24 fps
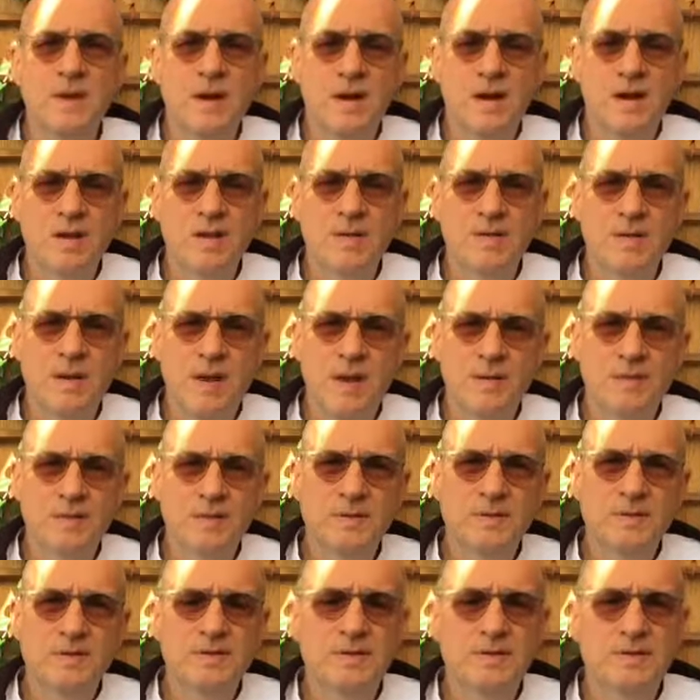Are you able
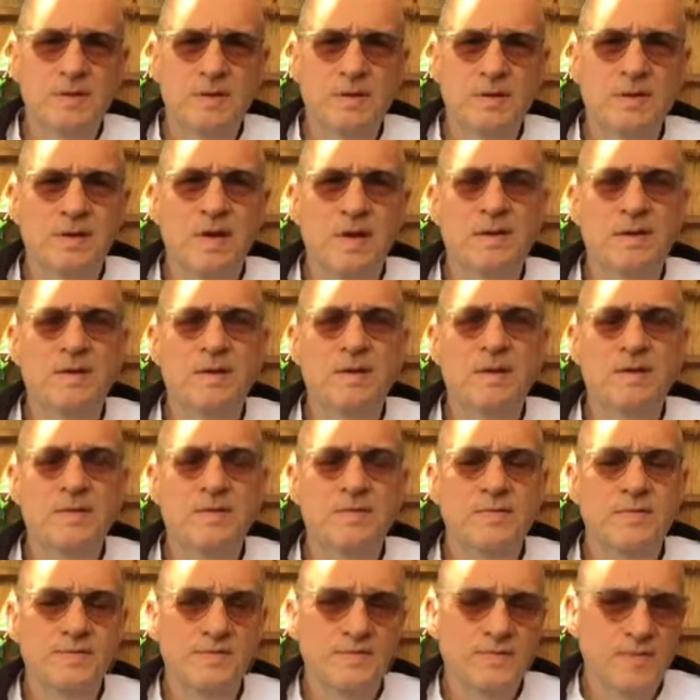to, and are
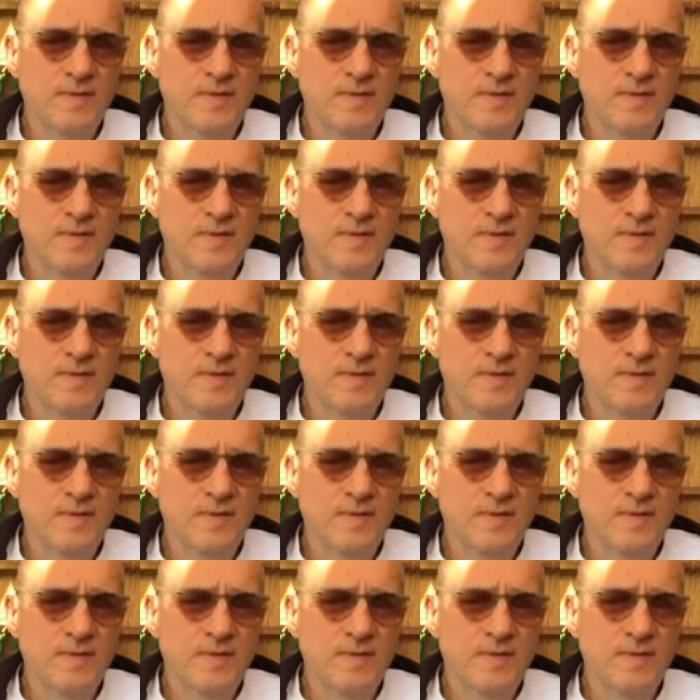you